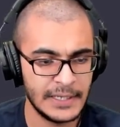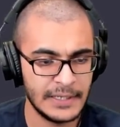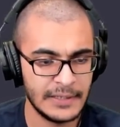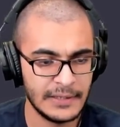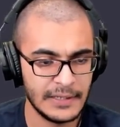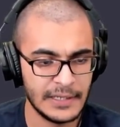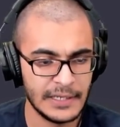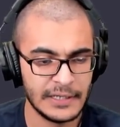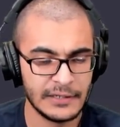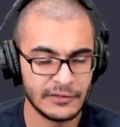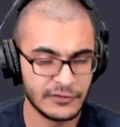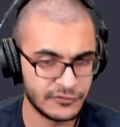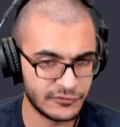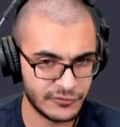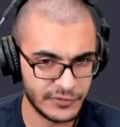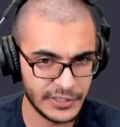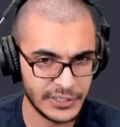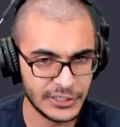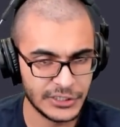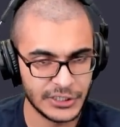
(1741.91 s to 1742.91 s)
the
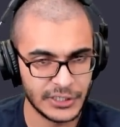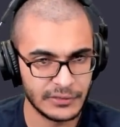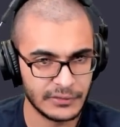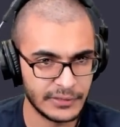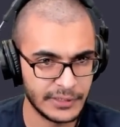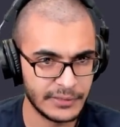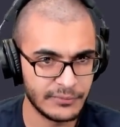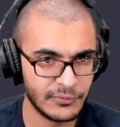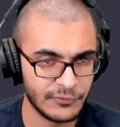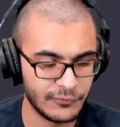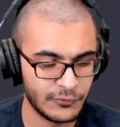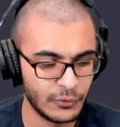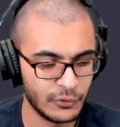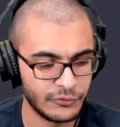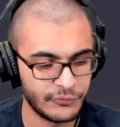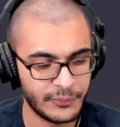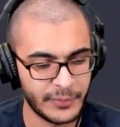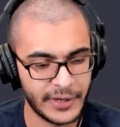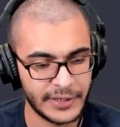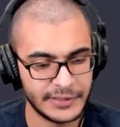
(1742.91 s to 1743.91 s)
industry in general, and of
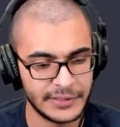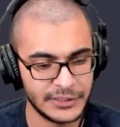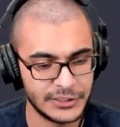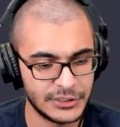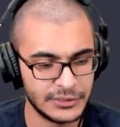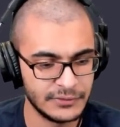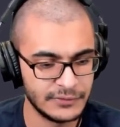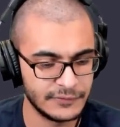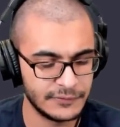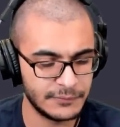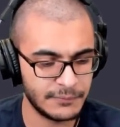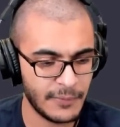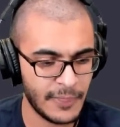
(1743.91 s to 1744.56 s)
course, practitioners?